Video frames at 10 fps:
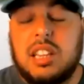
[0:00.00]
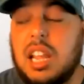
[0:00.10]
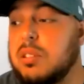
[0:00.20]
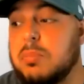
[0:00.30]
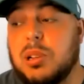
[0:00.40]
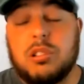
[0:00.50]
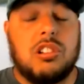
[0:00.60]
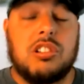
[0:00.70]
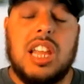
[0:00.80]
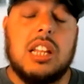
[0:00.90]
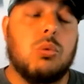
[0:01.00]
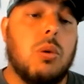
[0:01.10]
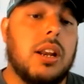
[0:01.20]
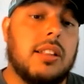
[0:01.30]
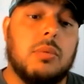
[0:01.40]
Davis Mills just can't do
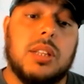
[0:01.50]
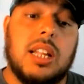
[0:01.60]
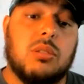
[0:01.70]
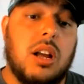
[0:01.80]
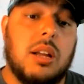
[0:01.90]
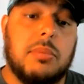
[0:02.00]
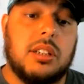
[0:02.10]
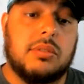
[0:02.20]
anything with that squad, man.